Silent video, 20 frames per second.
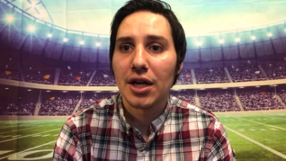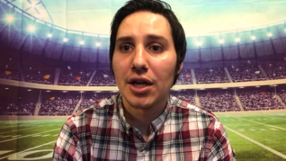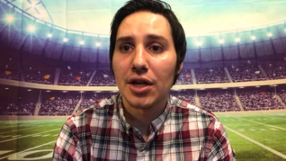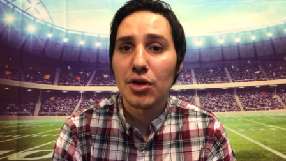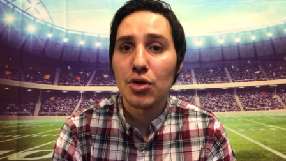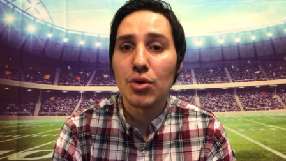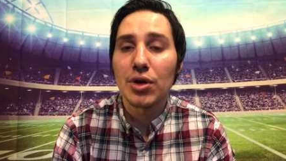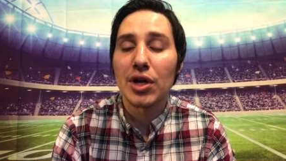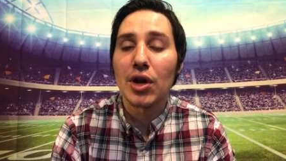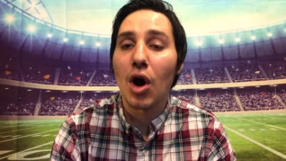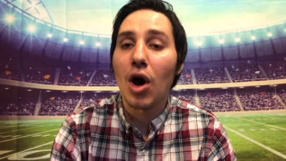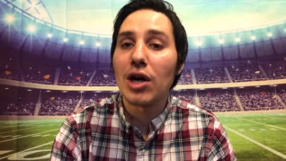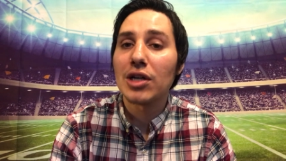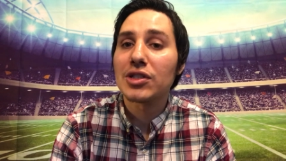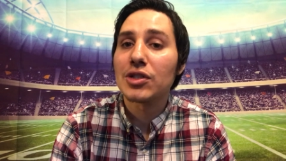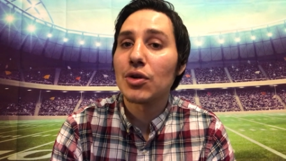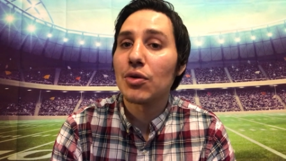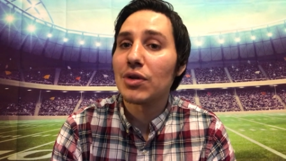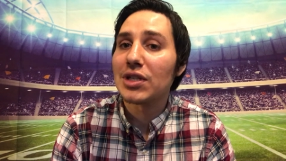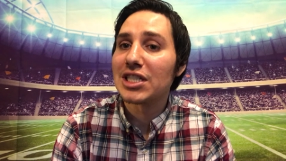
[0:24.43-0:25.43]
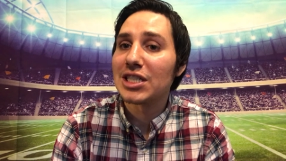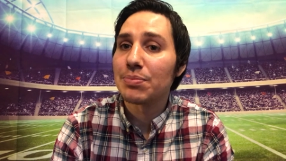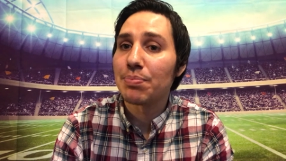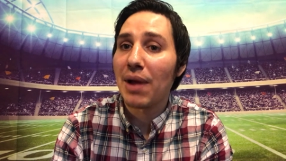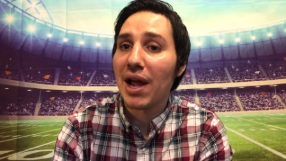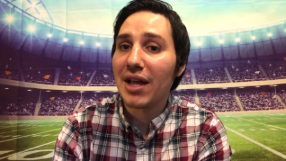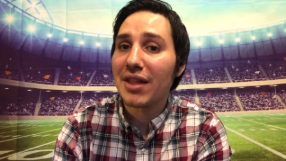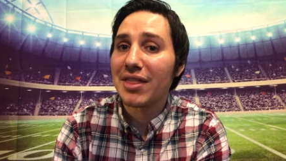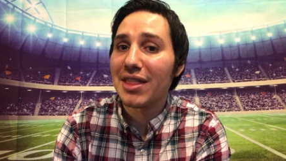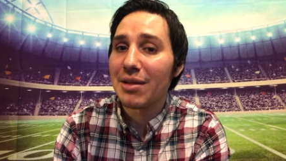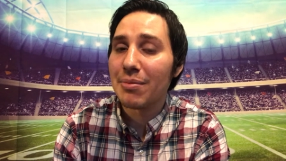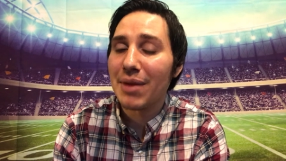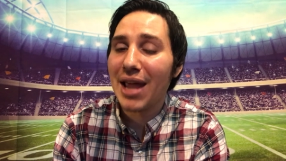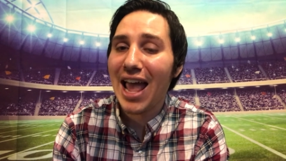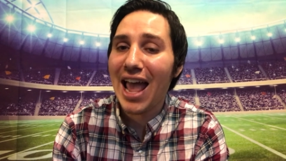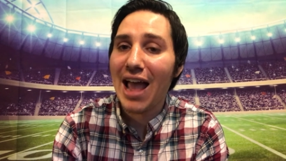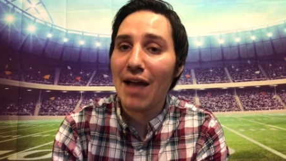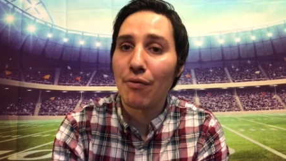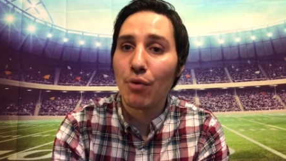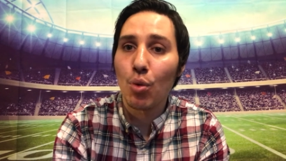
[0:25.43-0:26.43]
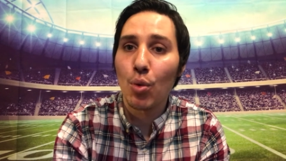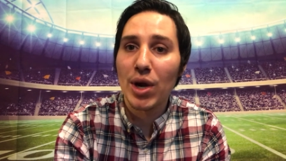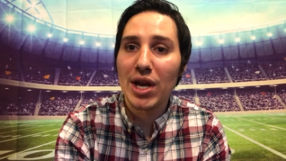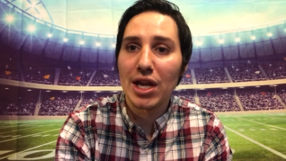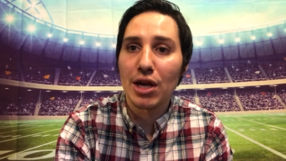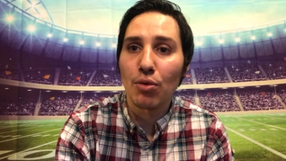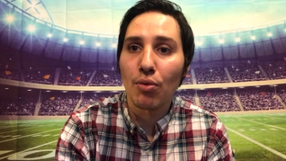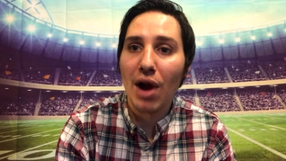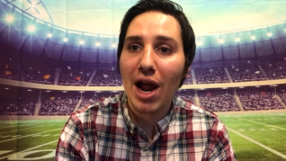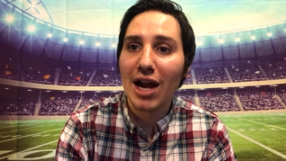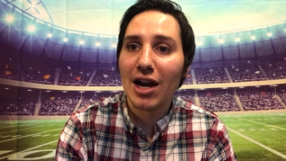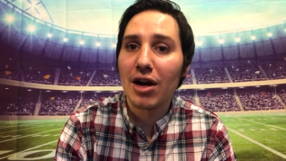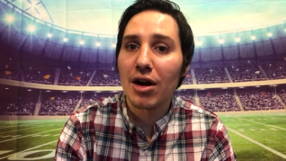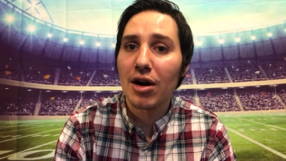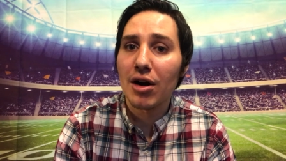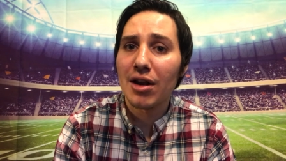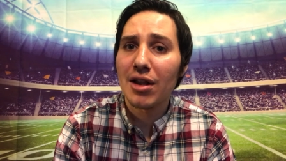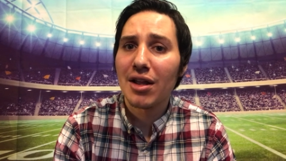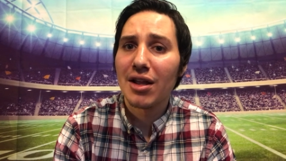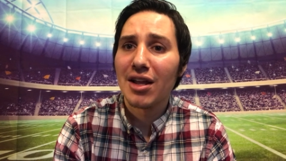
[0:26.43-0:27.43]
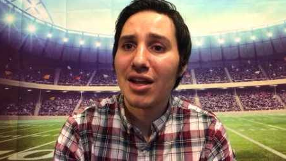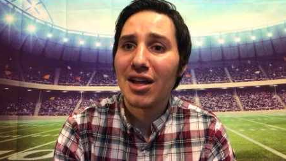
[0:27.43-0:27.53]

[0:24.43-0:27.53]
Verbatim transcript: You can also expect them to have a winning record